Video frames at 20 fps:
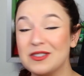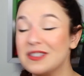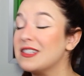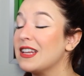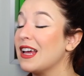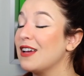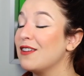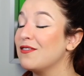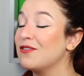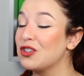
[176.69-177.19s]

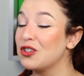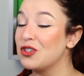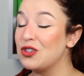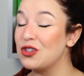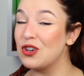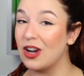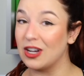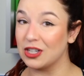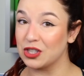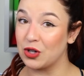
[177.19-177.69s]
saved,
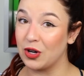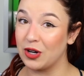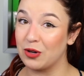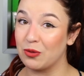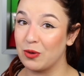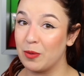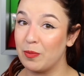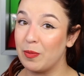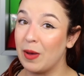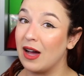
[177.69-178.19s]
not trying to
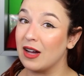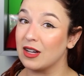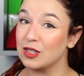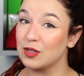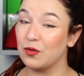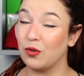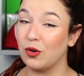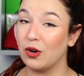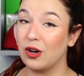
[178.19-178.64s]
rip packs for